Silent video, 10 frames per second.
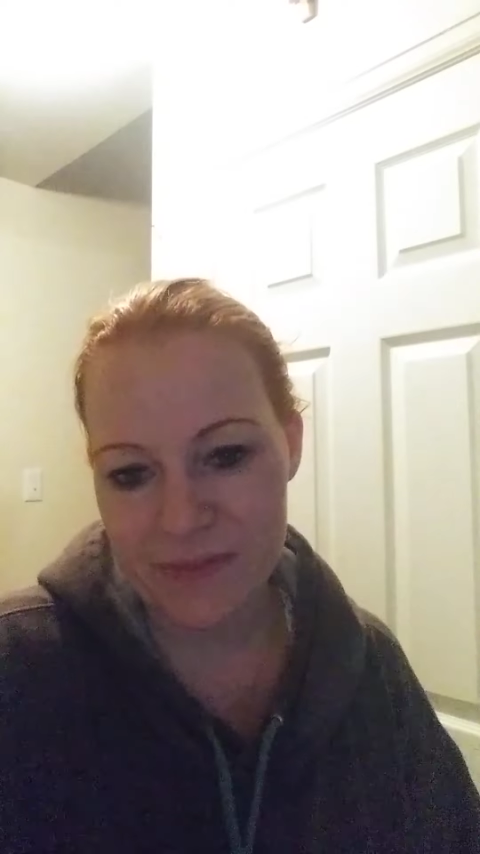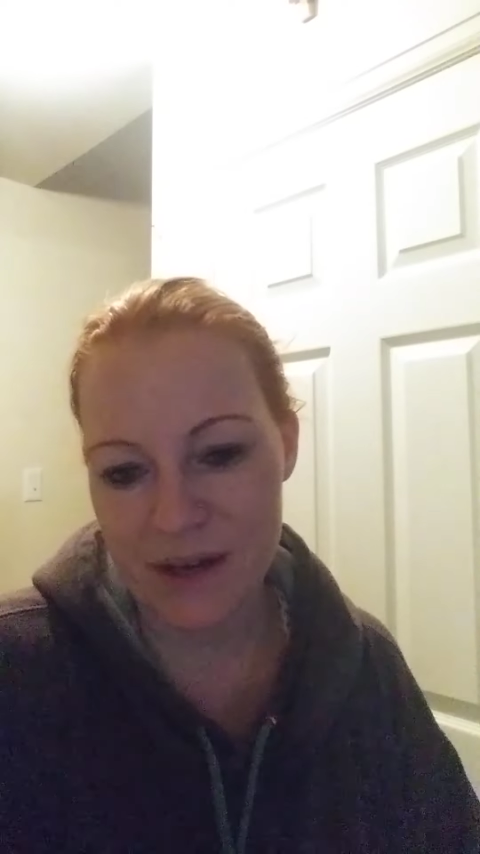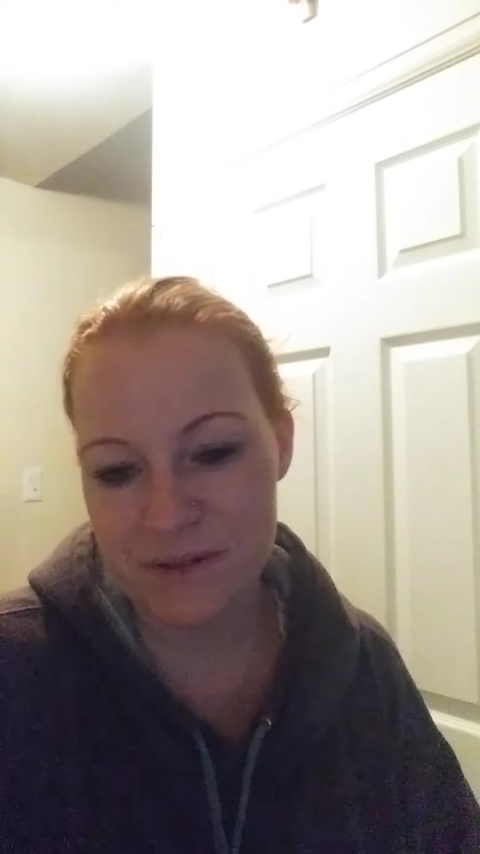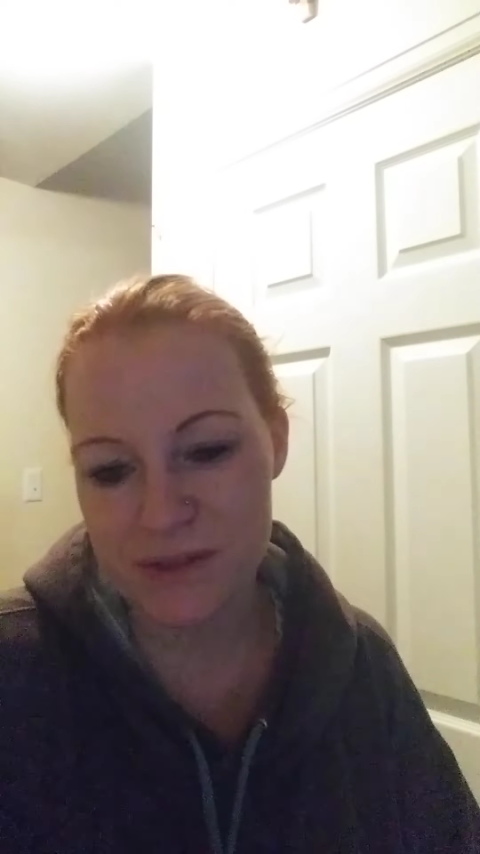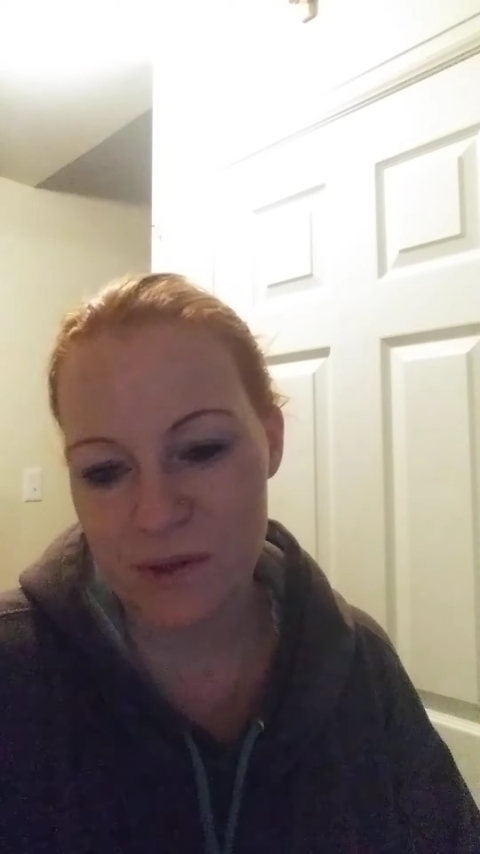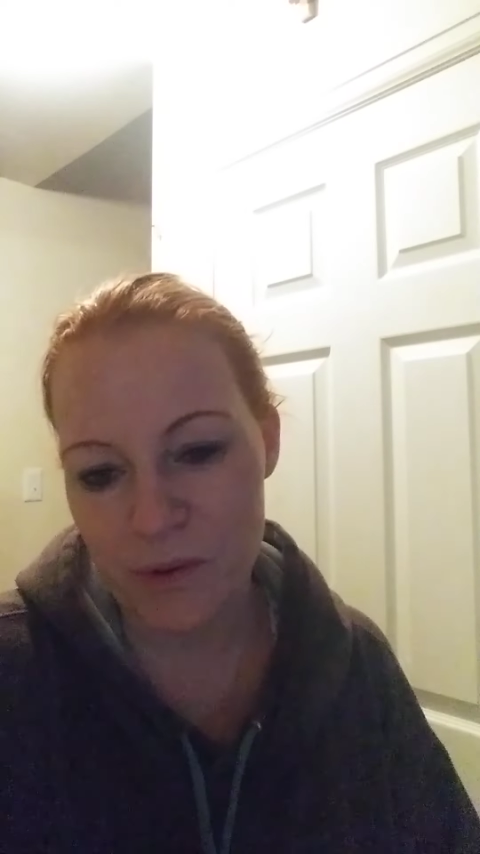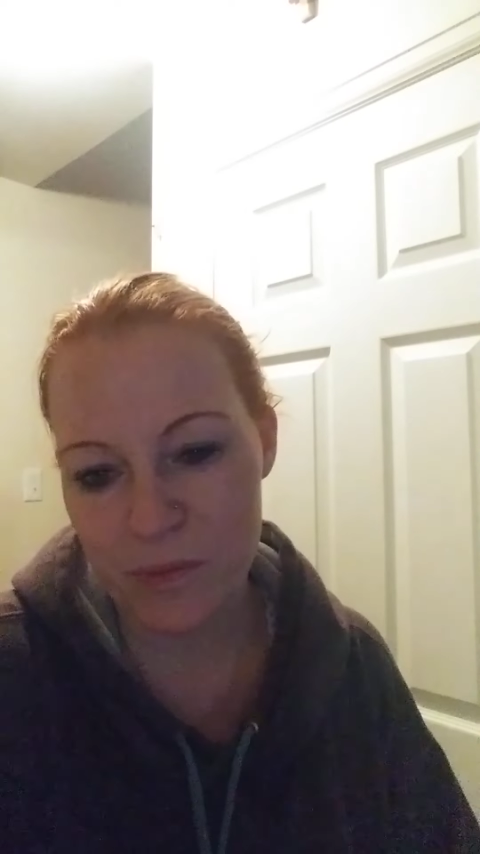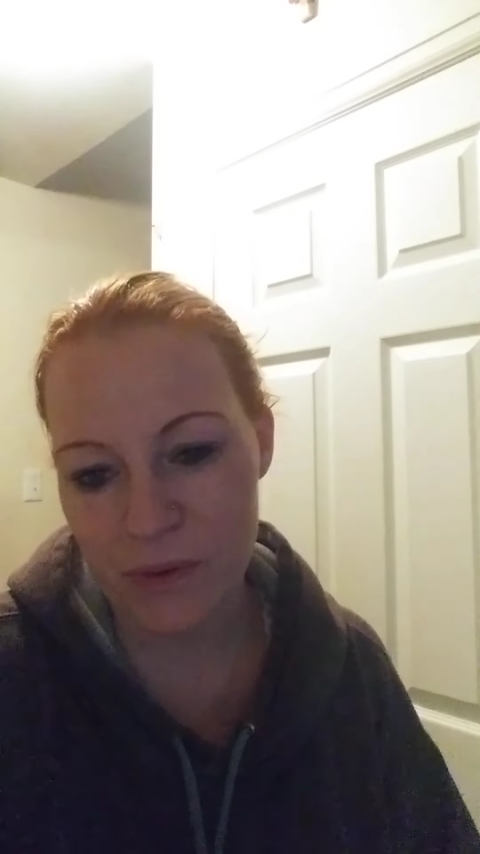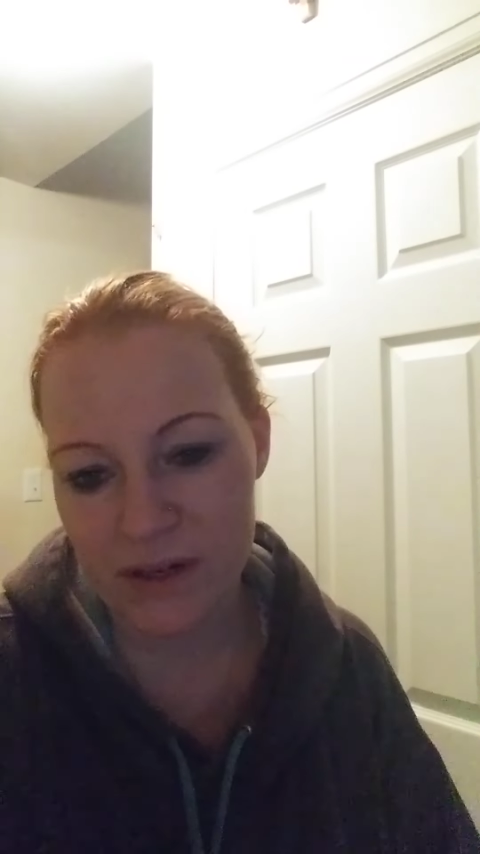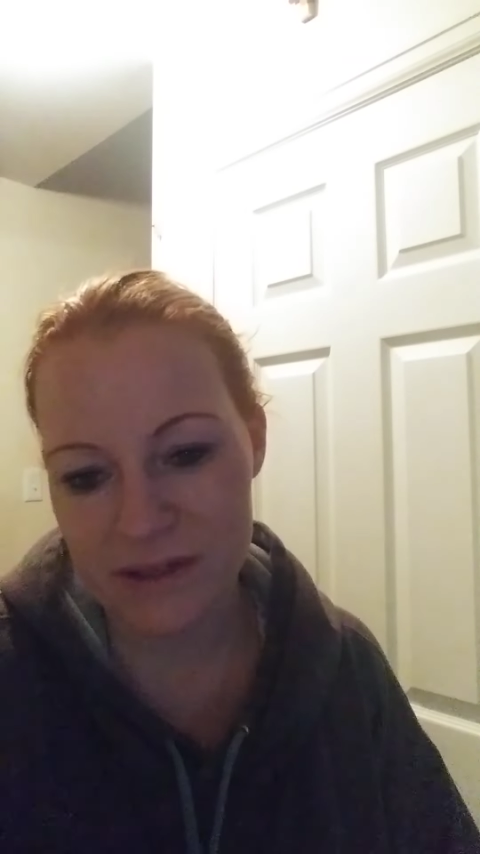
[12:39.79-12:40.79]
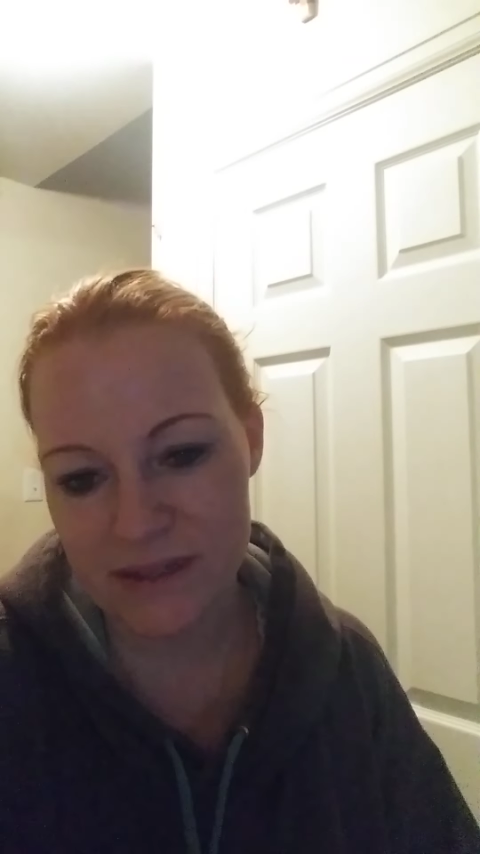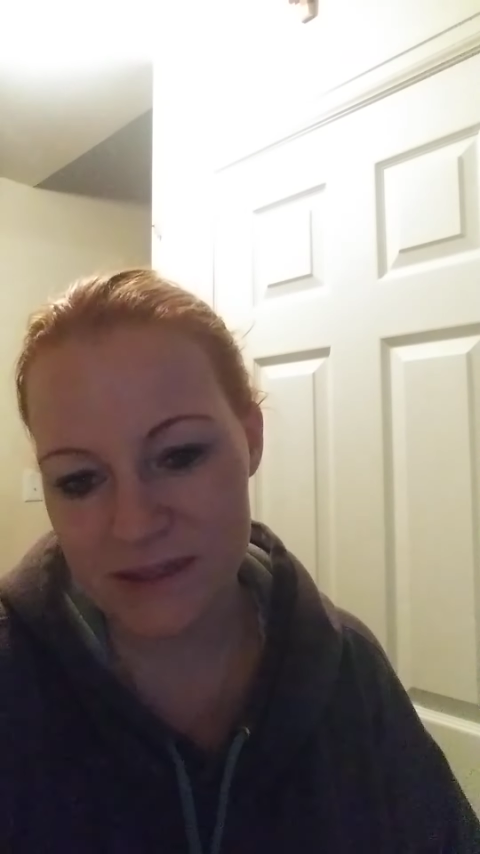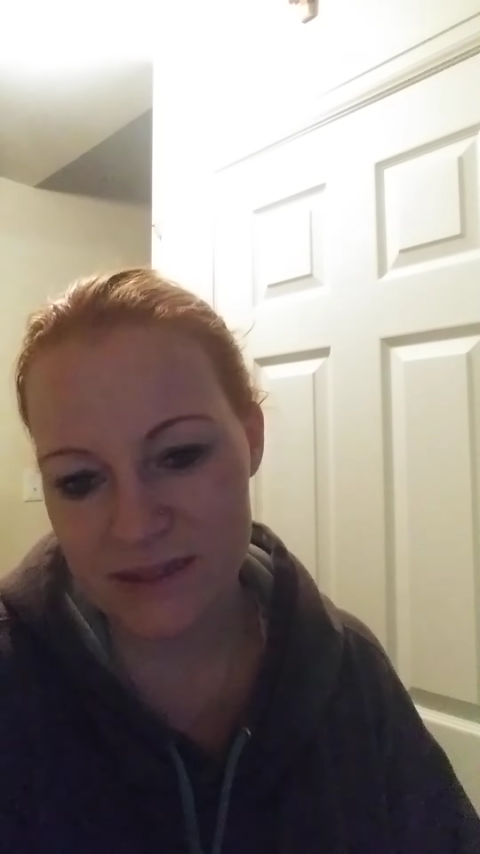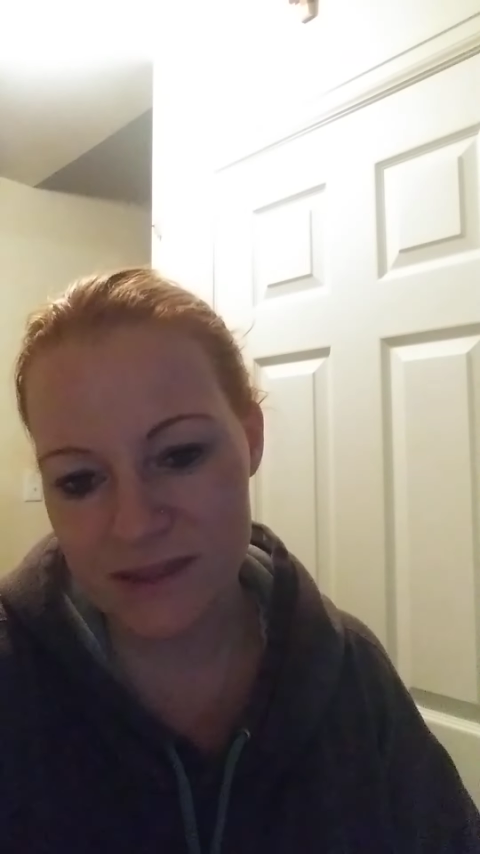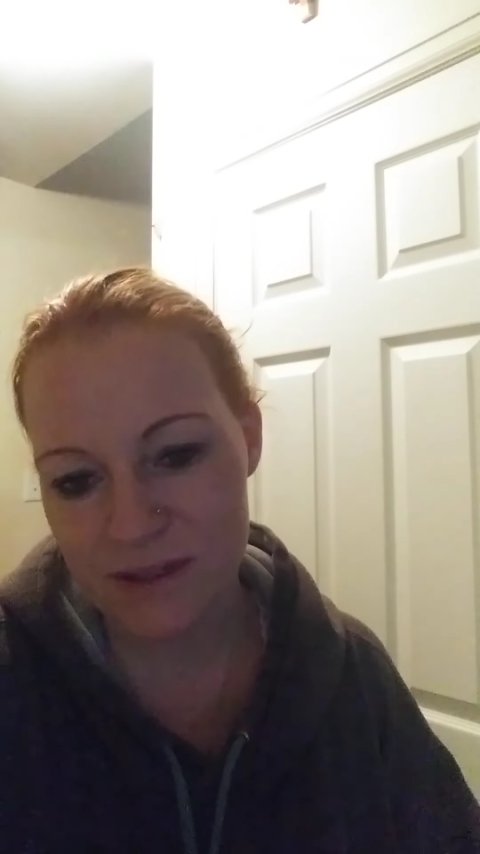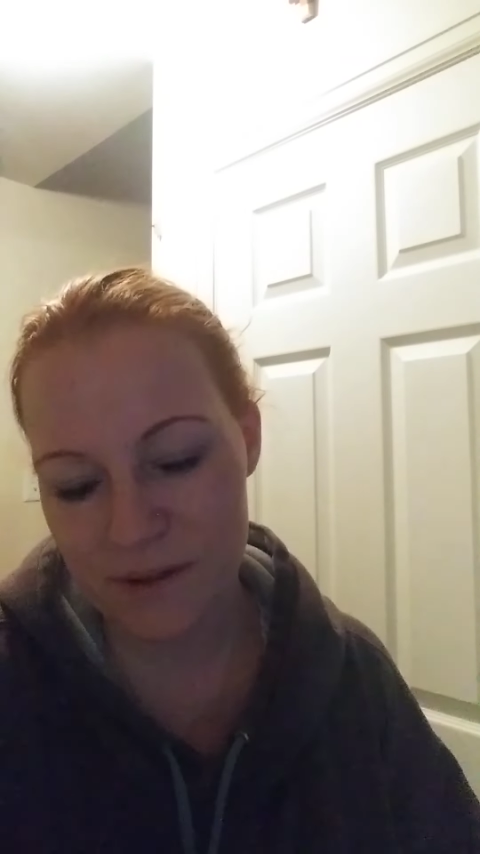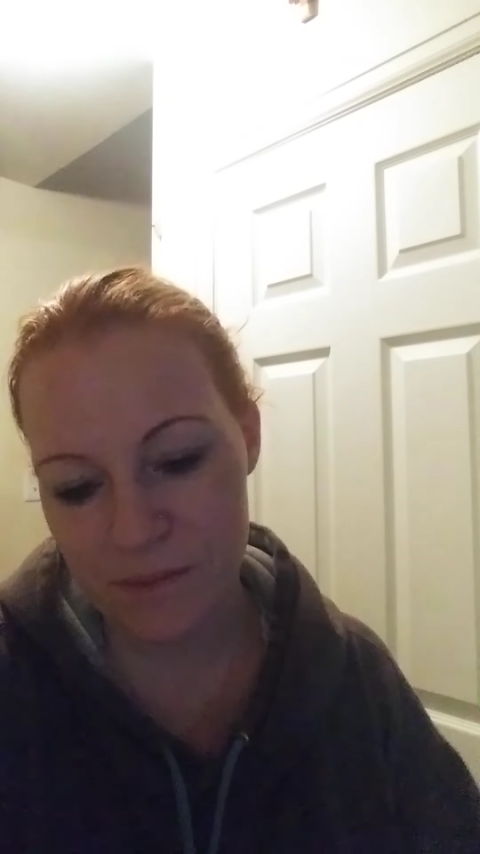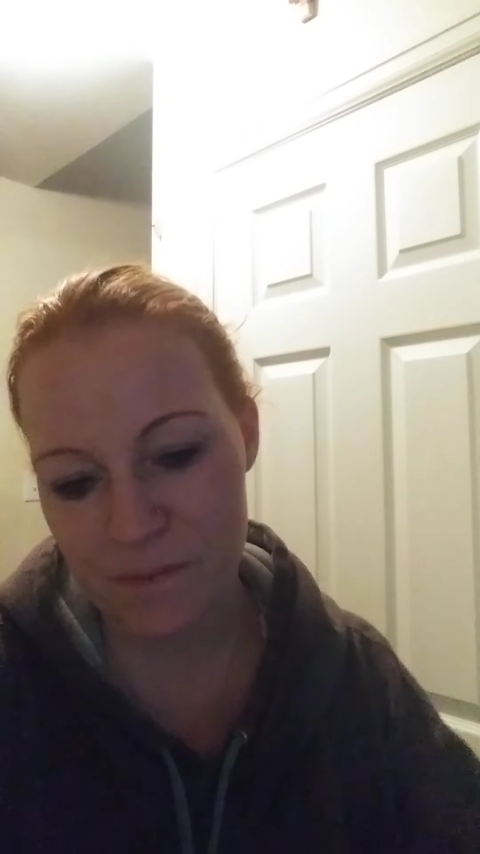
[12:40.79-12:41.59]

That was the whole point of this.